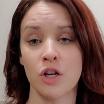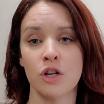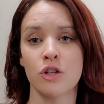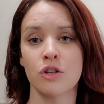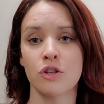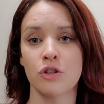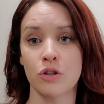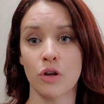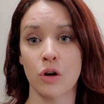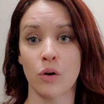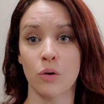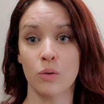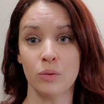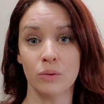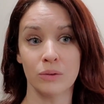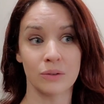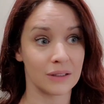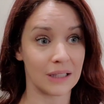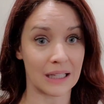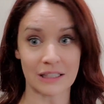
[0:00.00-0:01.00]
So
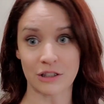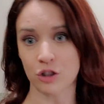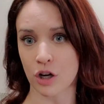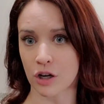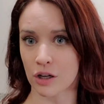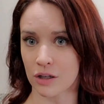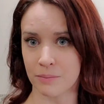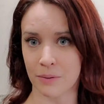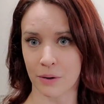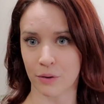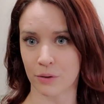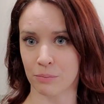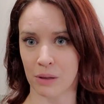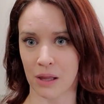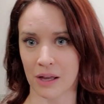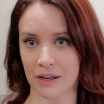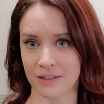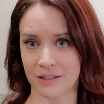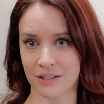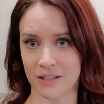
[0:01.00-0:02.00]
let's talk about
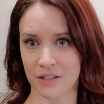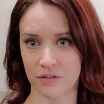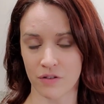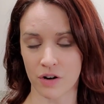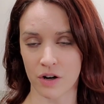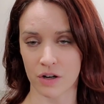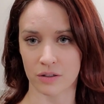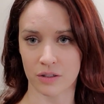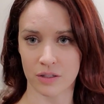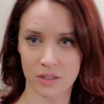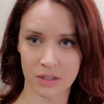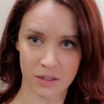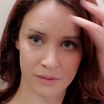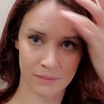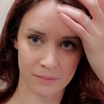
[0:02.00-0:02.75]
appliances first.